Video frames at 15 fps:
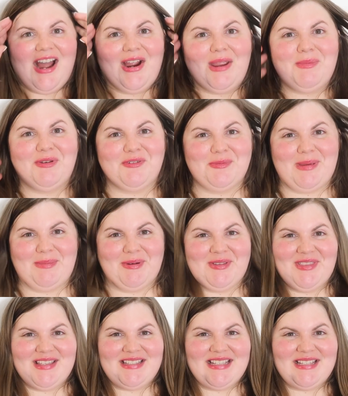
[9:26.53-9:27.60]
All right, beautiful people,
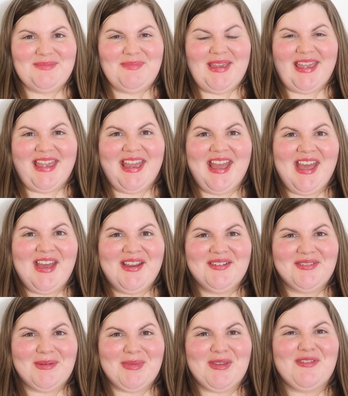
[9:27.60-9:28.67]
this is me
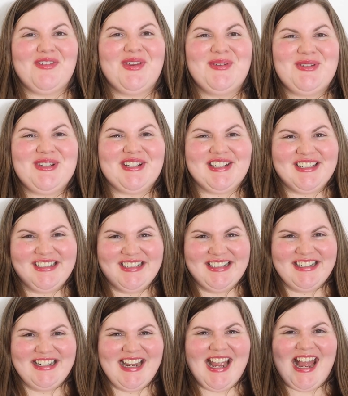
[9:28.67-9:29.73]
from the future.
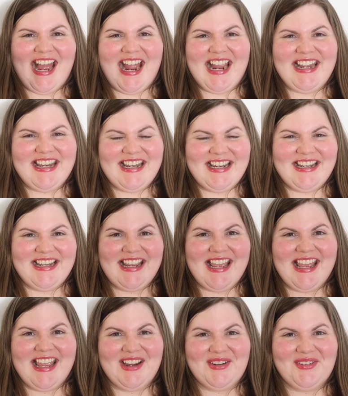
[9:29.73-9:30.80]
I didn't
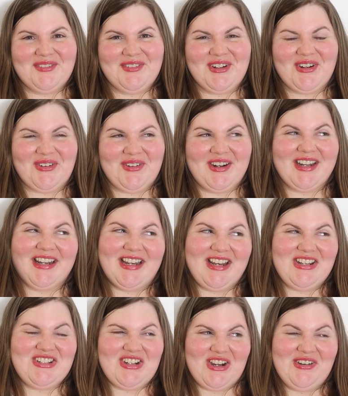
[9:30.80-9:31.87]
record an
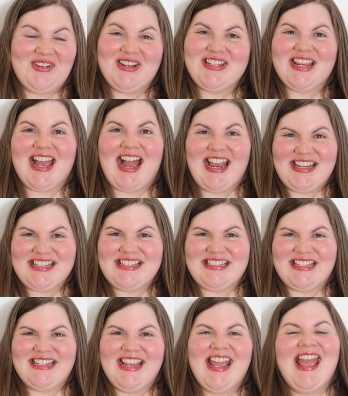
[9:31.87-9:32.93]
intro, which I just
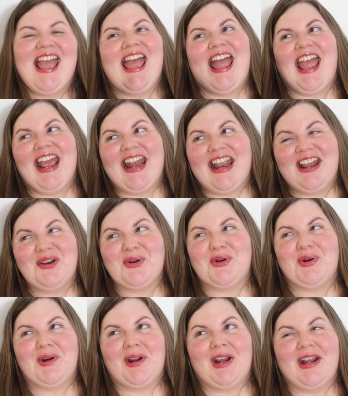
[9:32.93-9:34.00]
did, and I didn't
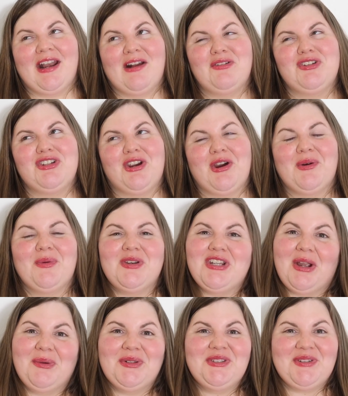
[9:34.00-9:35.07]
record an outro,
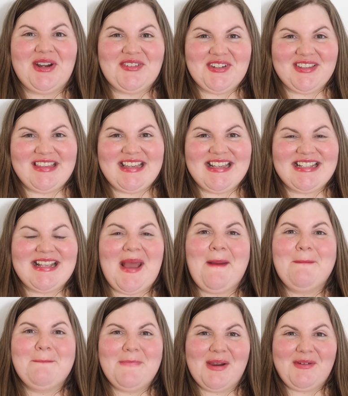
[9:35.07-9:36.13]
which I will do after this.
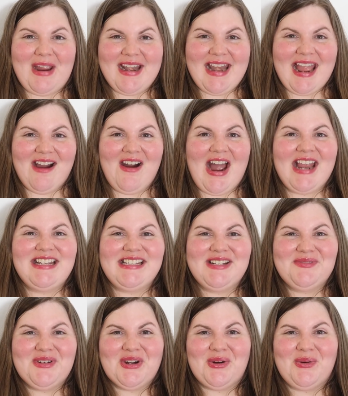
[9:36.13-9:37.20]
But right now, I
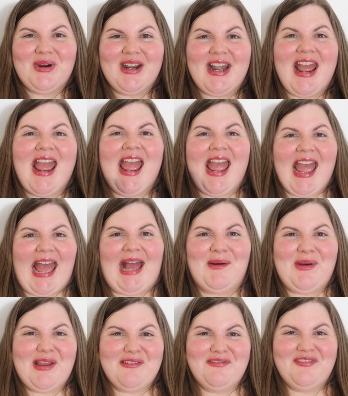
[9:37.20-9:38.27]
didn't record
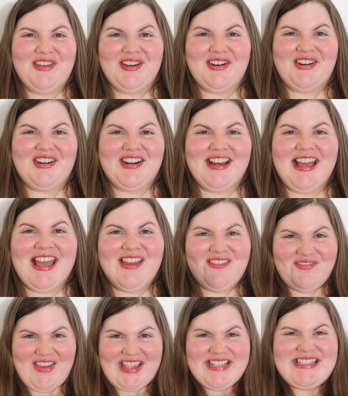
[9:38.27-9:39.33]
how I feel
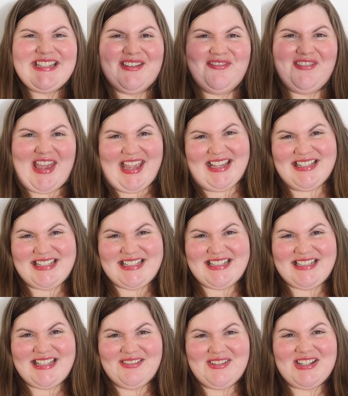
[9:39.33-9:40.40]
face to
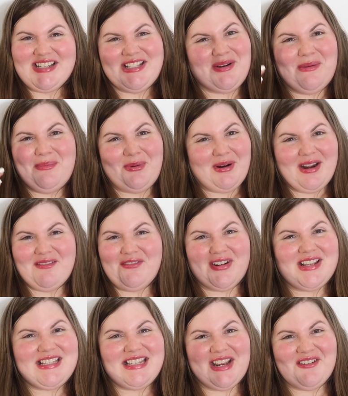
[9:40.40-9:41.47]
face, which is so important for
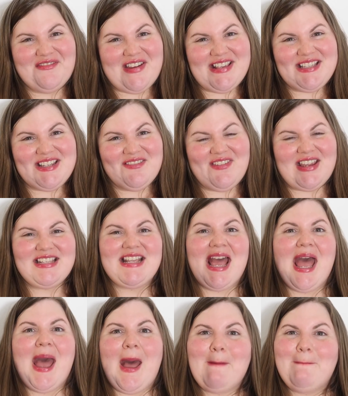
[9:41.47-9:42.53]
us to go face to face,
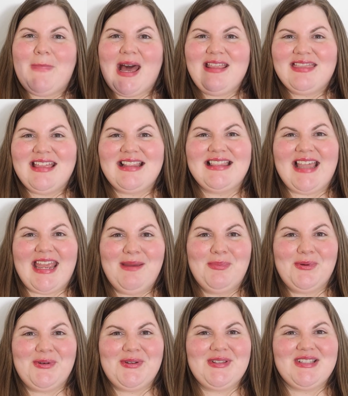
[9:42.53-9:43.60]
about the
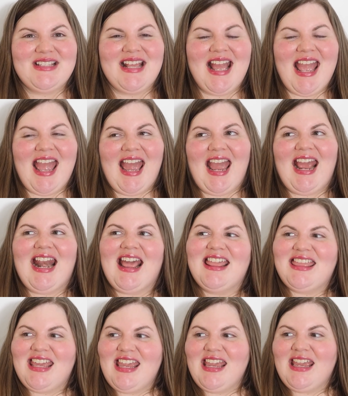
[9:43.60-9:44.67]
labels. And I
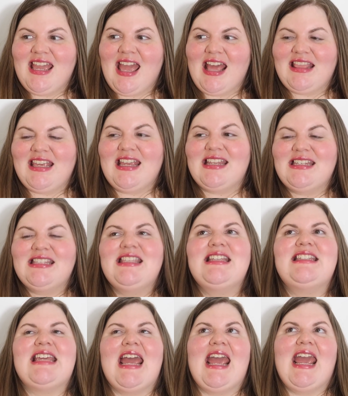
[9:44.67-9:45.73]
think at the end of the
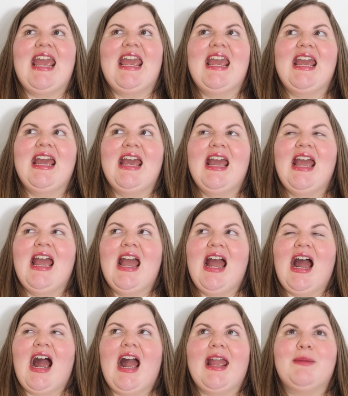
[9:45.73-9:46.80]
day,
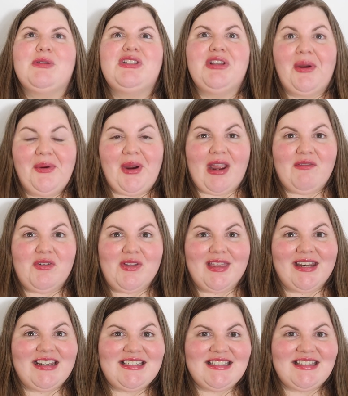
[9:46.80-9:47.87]
I am so grateful that
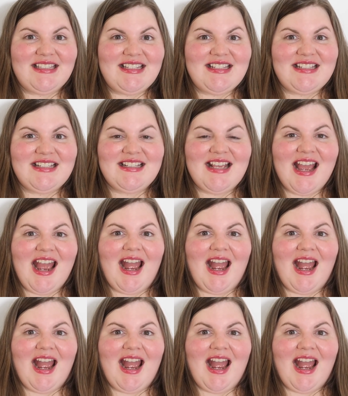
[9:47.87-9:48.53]
I did this.